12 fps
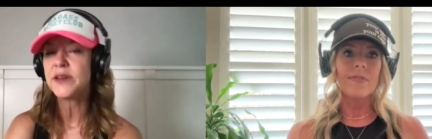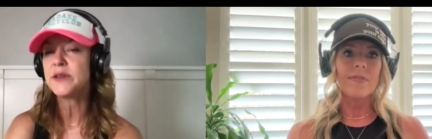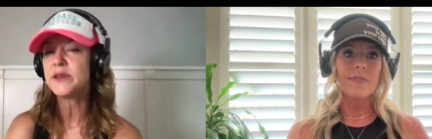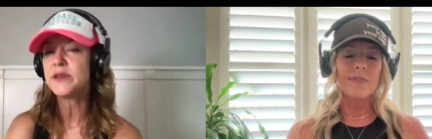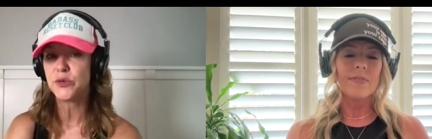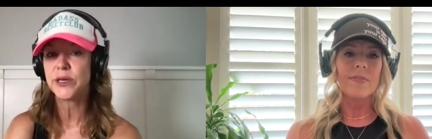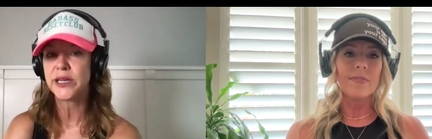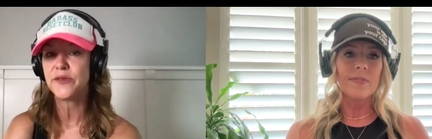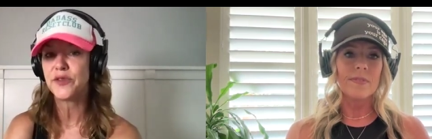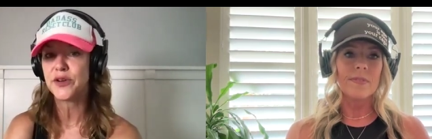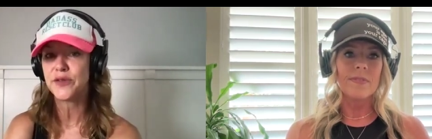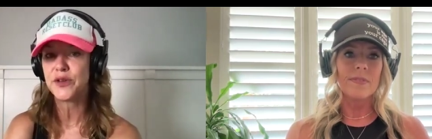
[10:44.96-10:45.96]
Speaker 1: I was still working
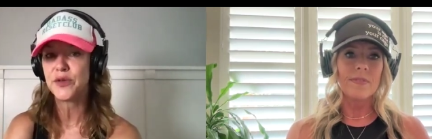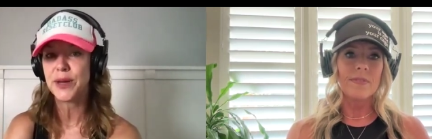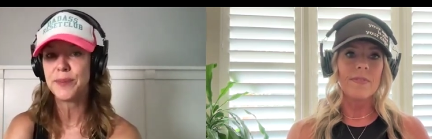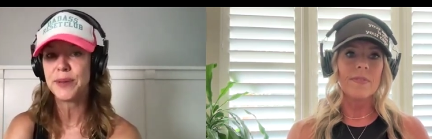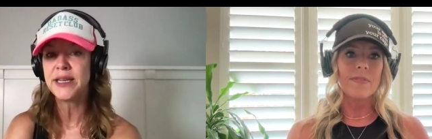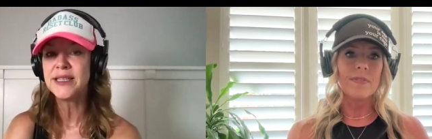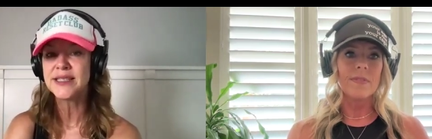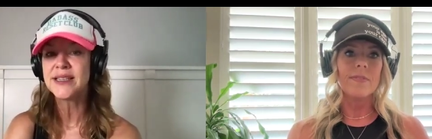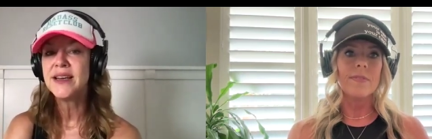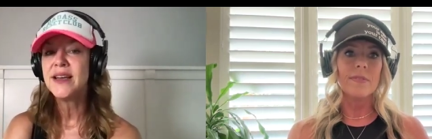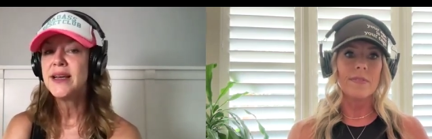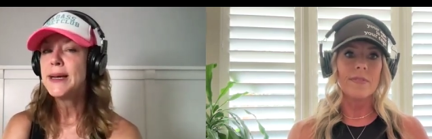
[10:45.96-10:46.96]
for a few companies,
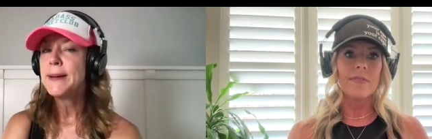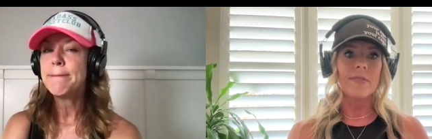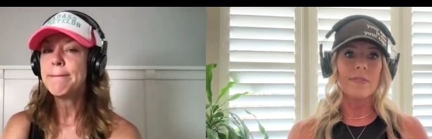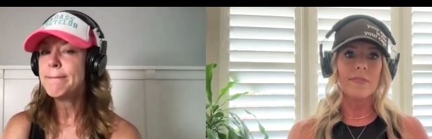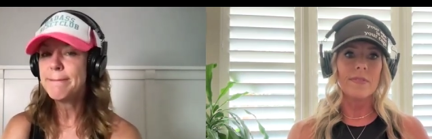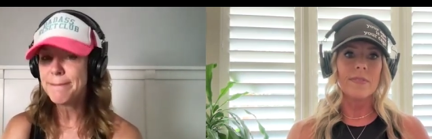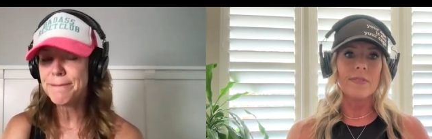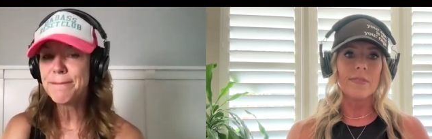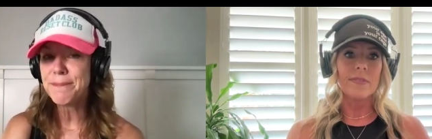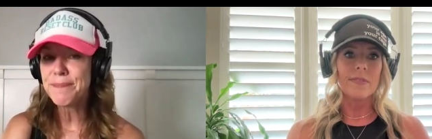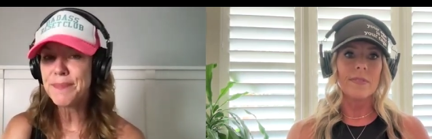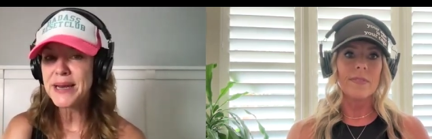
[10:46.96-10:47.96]

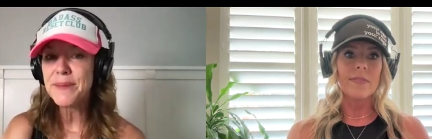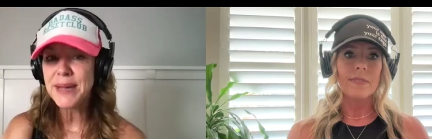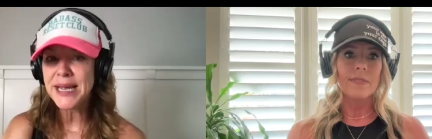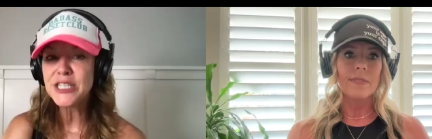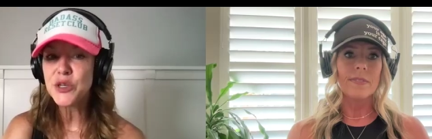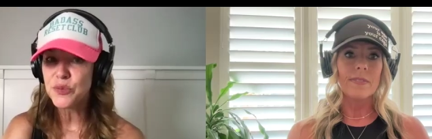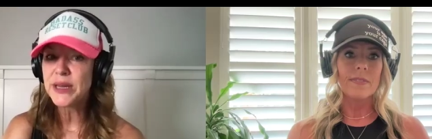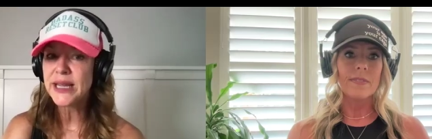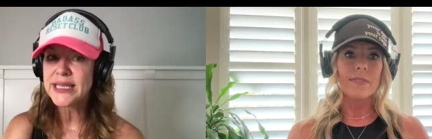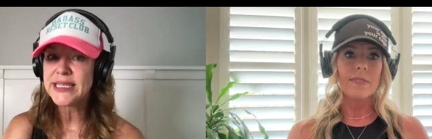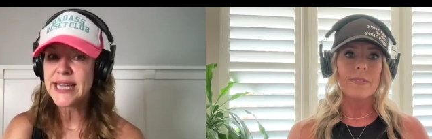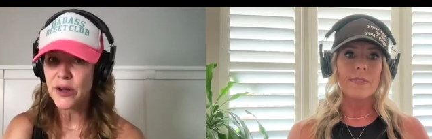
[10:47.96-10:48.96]
but it makes you
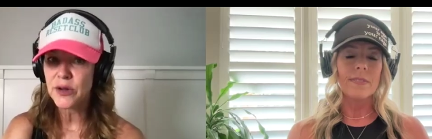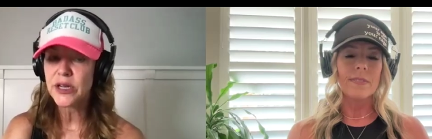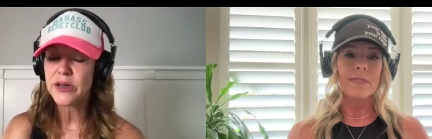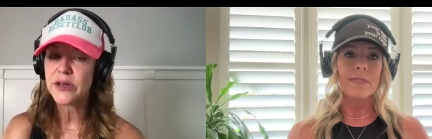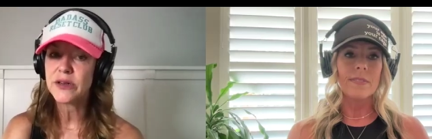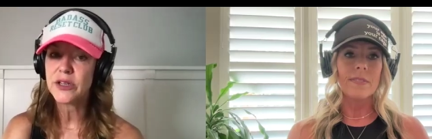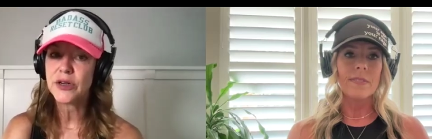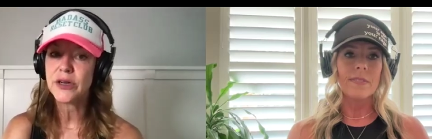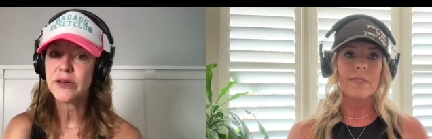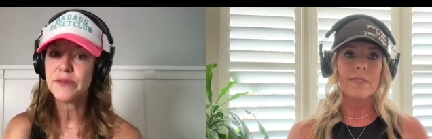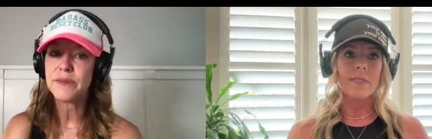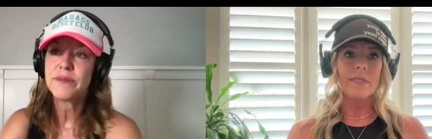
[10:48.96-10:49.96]
really doubt your,
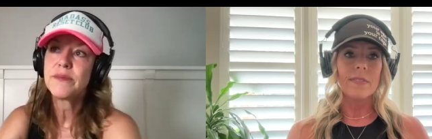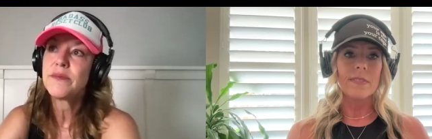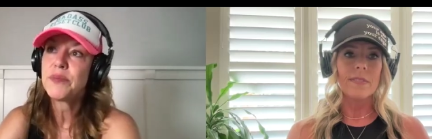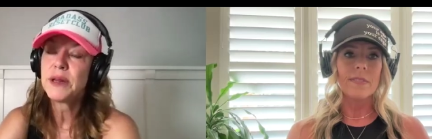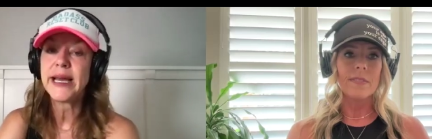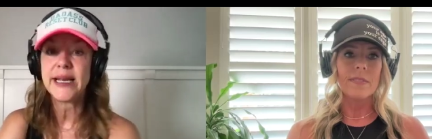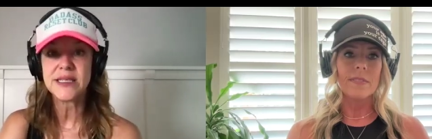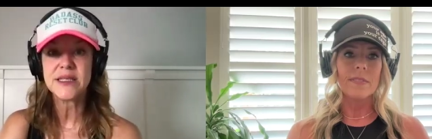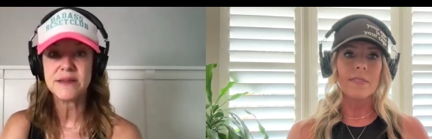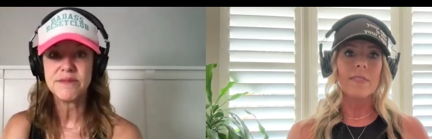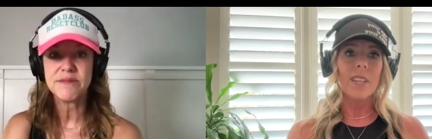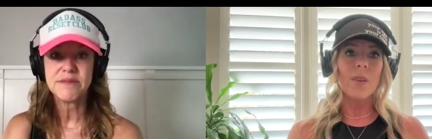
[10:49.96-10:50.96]
your
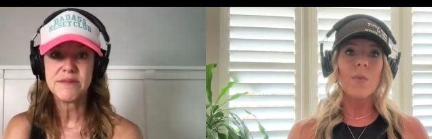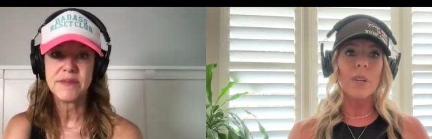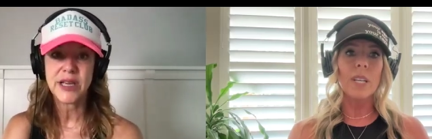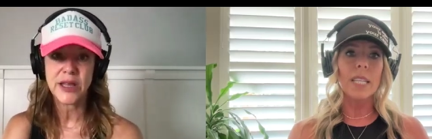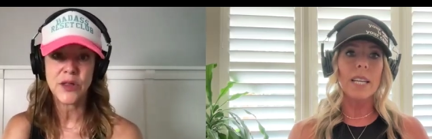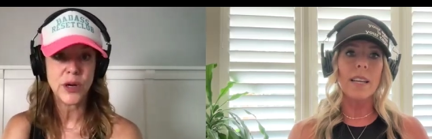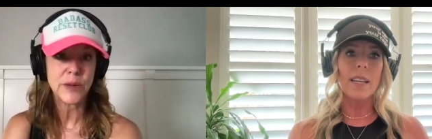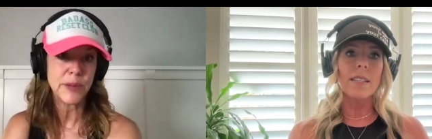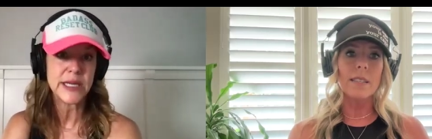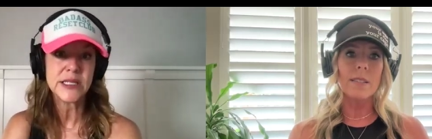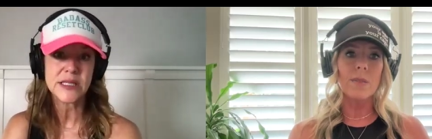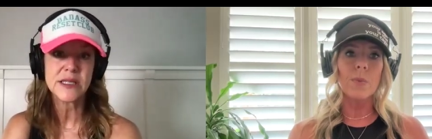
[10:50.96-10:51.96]
place.
Speaker 2: It really
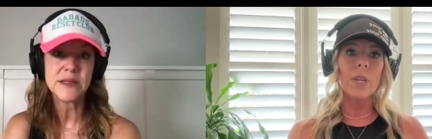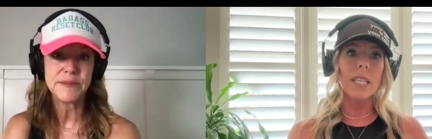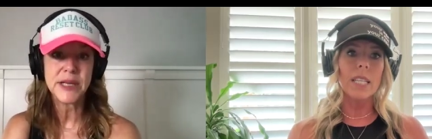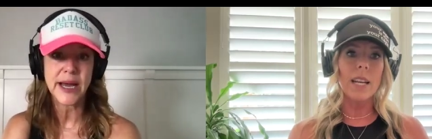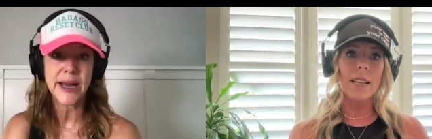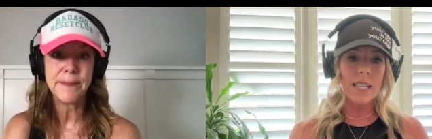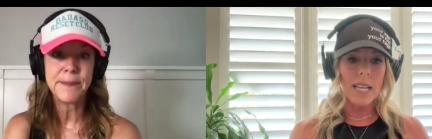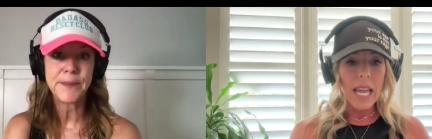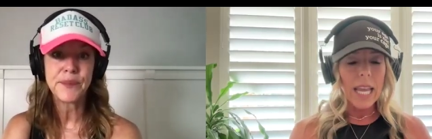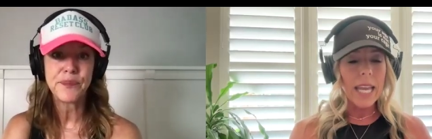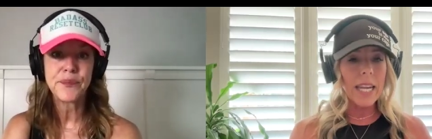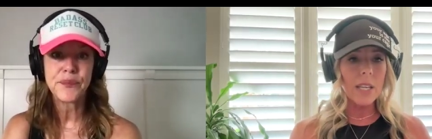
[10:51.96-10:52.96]
does, really does.
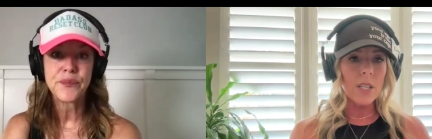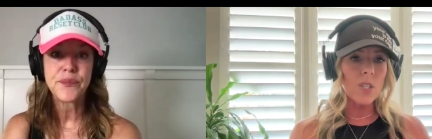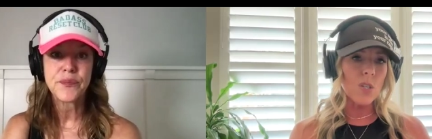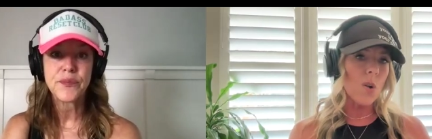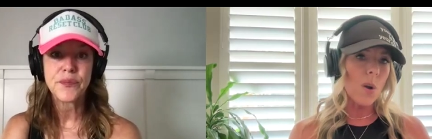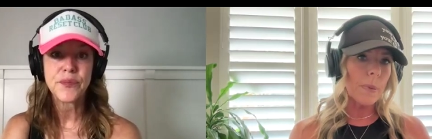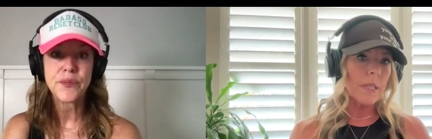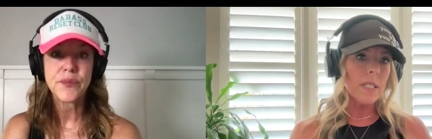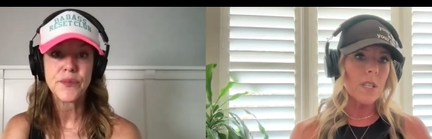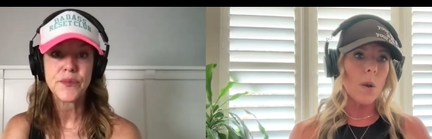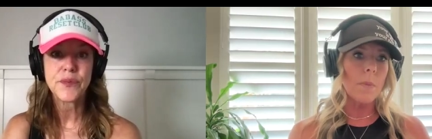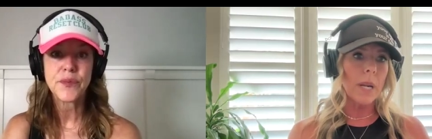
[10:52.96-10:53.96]
And it can show up in
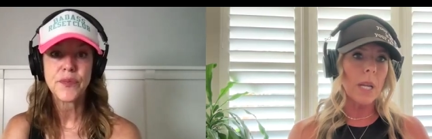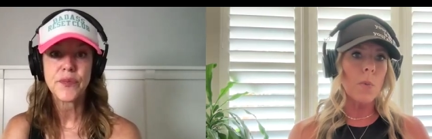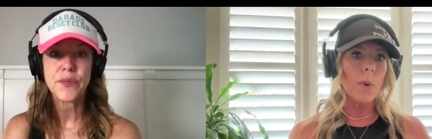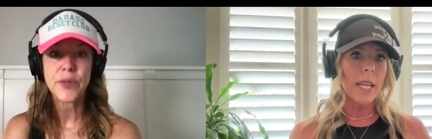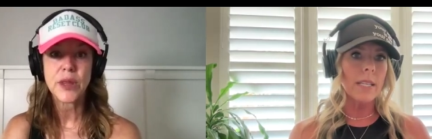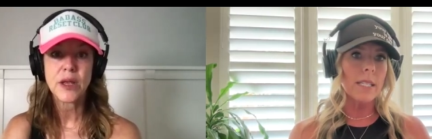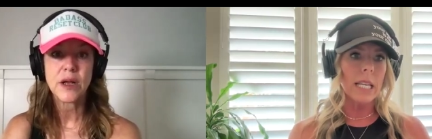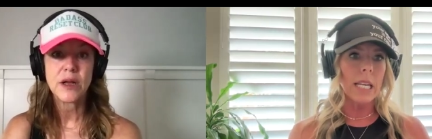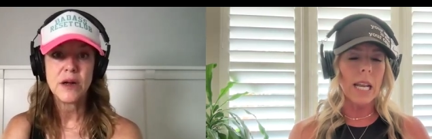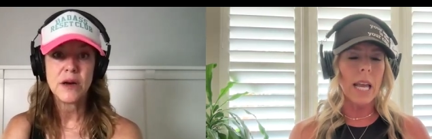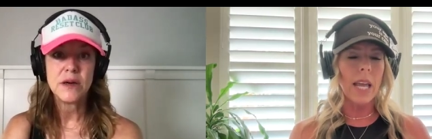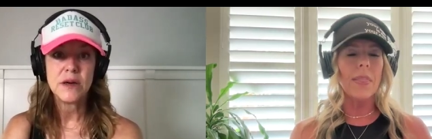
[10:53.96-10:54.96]
so many ways.
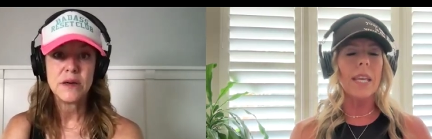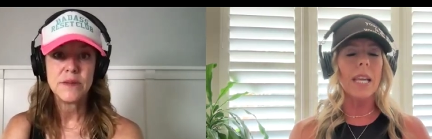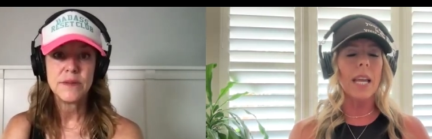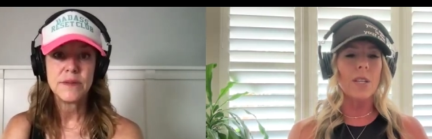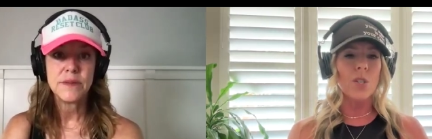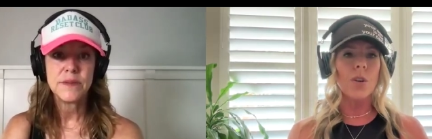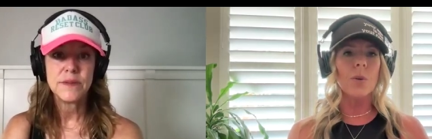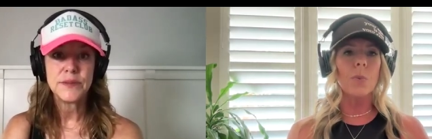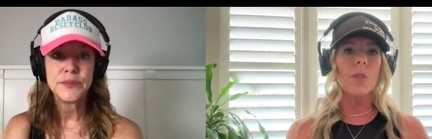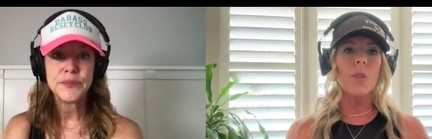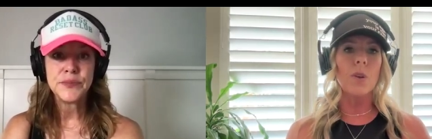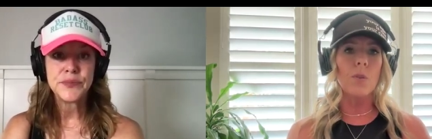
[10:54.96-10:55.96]
And I think I'd shared
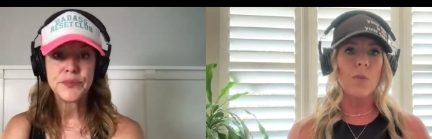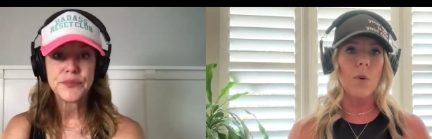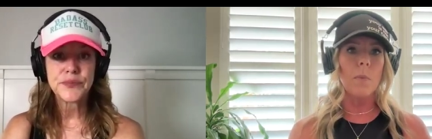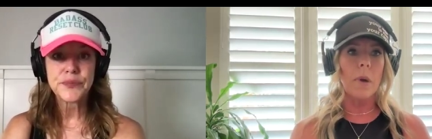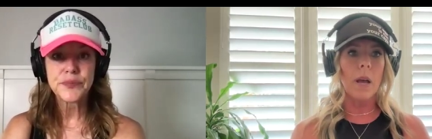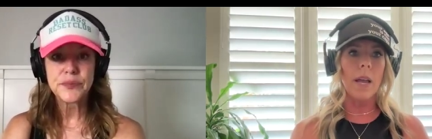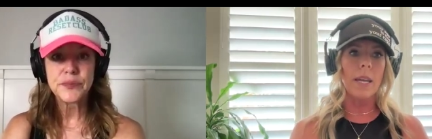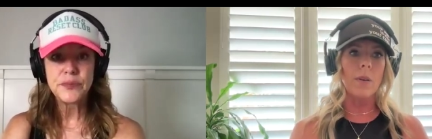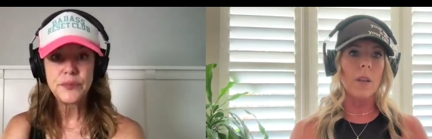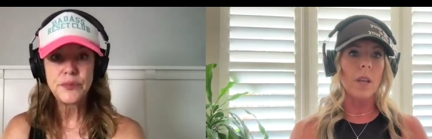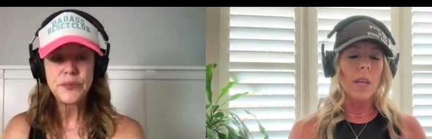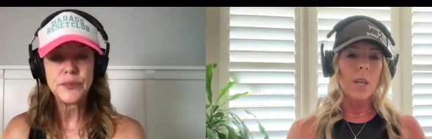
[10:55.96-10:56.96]
with you for mine,